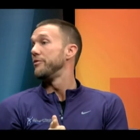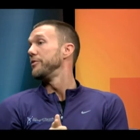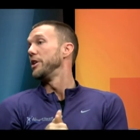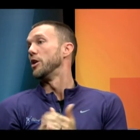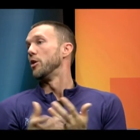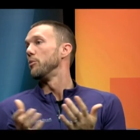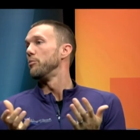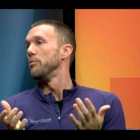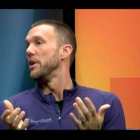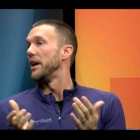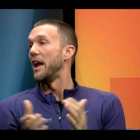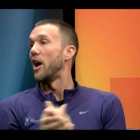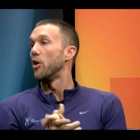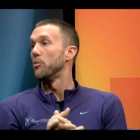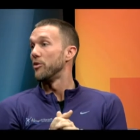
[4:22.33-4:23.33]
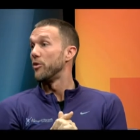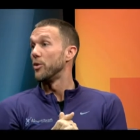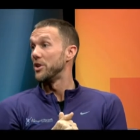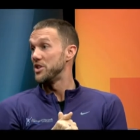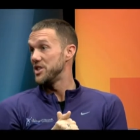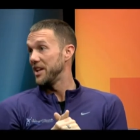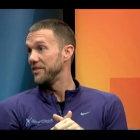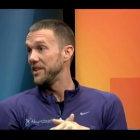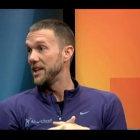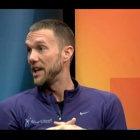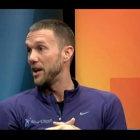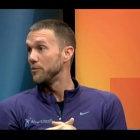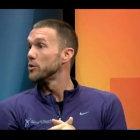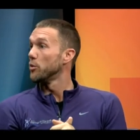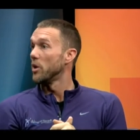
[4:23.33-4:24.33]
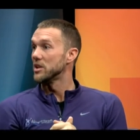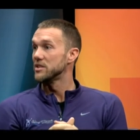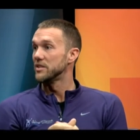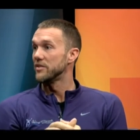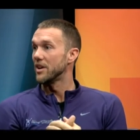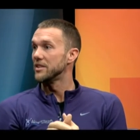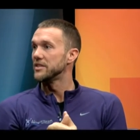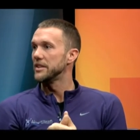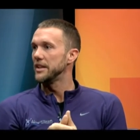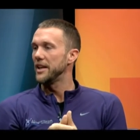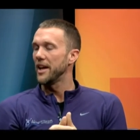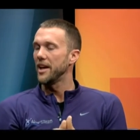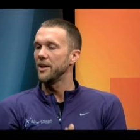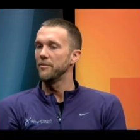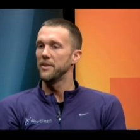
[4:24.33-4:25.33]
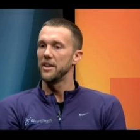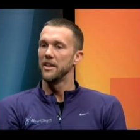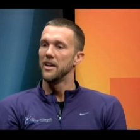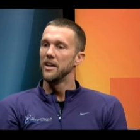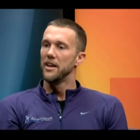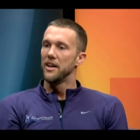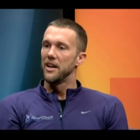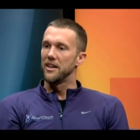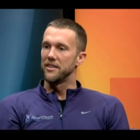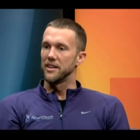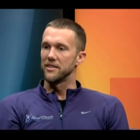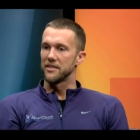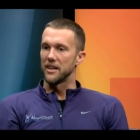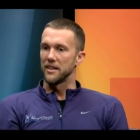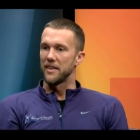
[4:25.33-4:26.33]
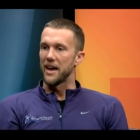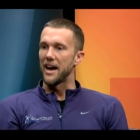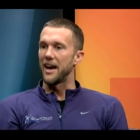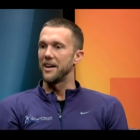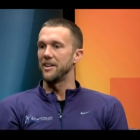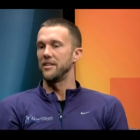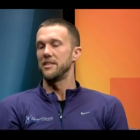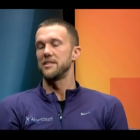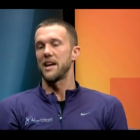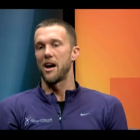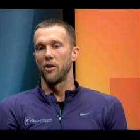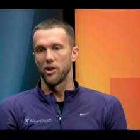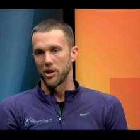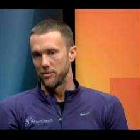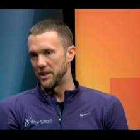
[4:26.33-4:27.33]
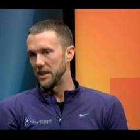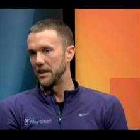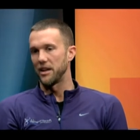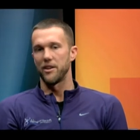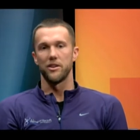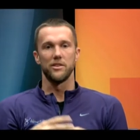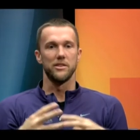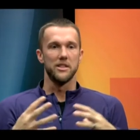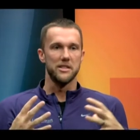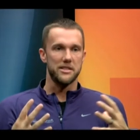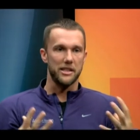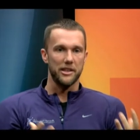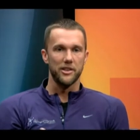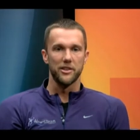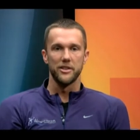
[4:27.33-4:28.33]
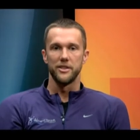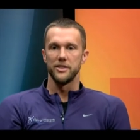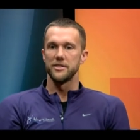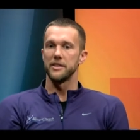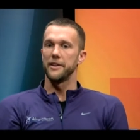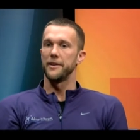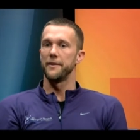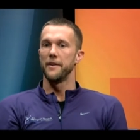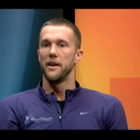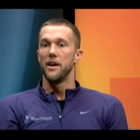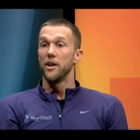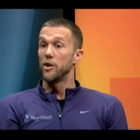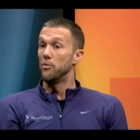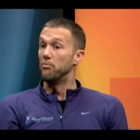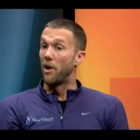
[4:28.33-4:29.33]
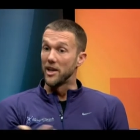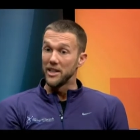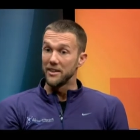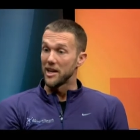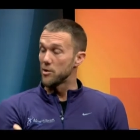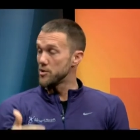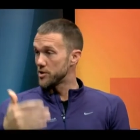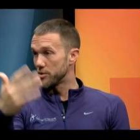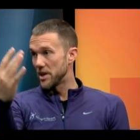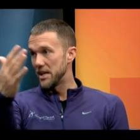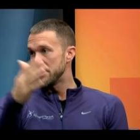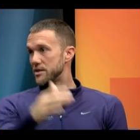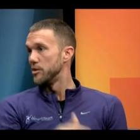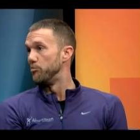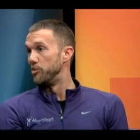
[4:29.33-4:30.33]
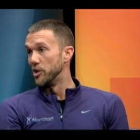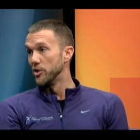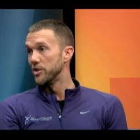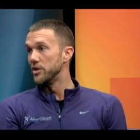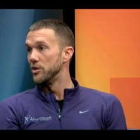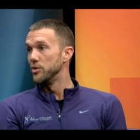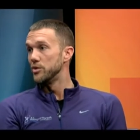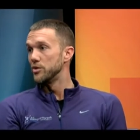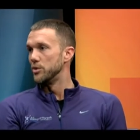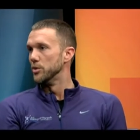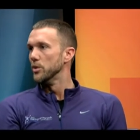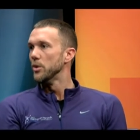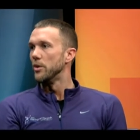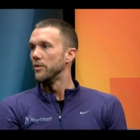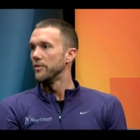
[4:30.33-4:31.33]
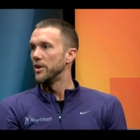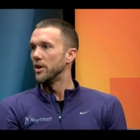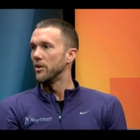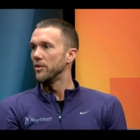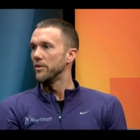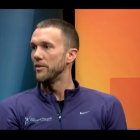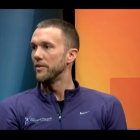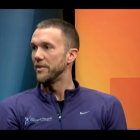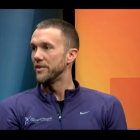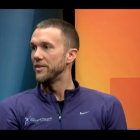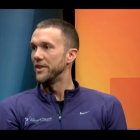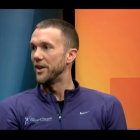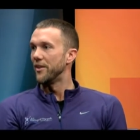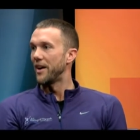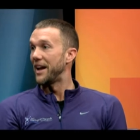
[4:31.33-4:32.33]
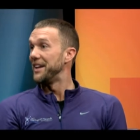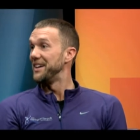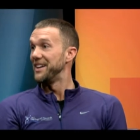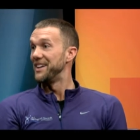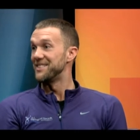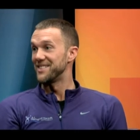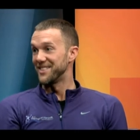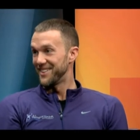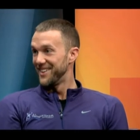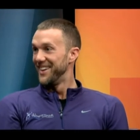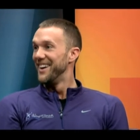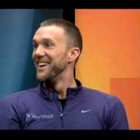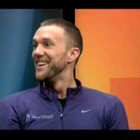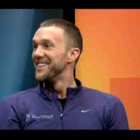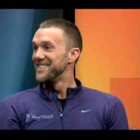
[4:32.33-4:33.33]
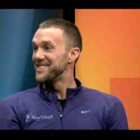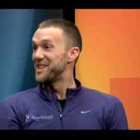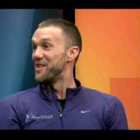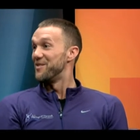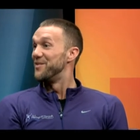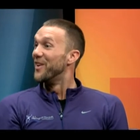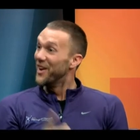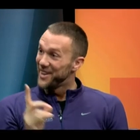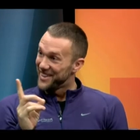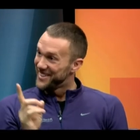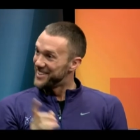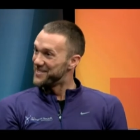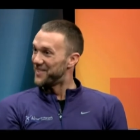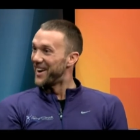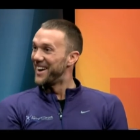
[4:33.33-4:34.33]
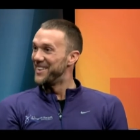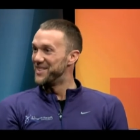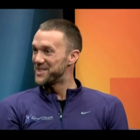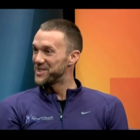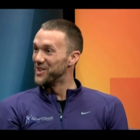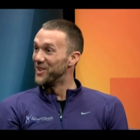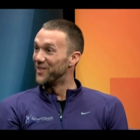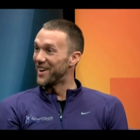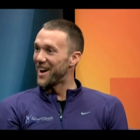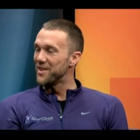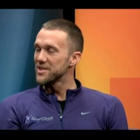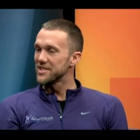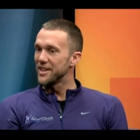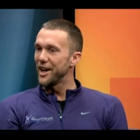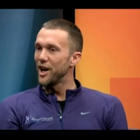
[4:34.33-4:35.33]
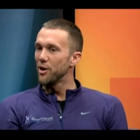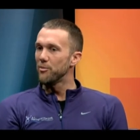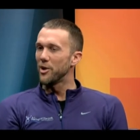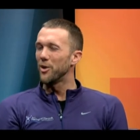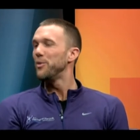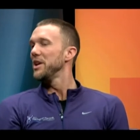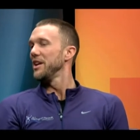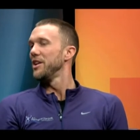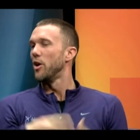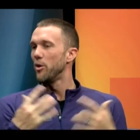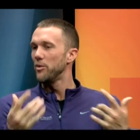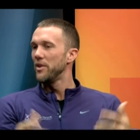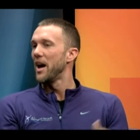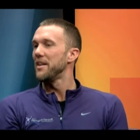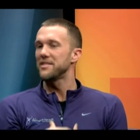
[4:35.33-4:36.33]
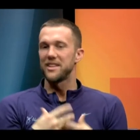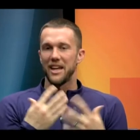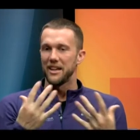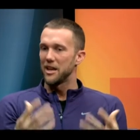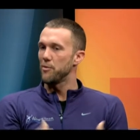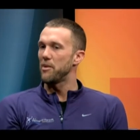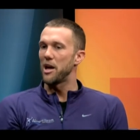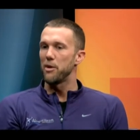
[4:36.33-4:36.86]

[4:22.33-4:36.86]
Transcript: you know an hour before the JV game to watch the varsity game and, and things like that and the town coming together and the dinners and the money that was raised to build the new school you know was, you know I didn't get to step foot in the brand new school when I was there but we you know not saying that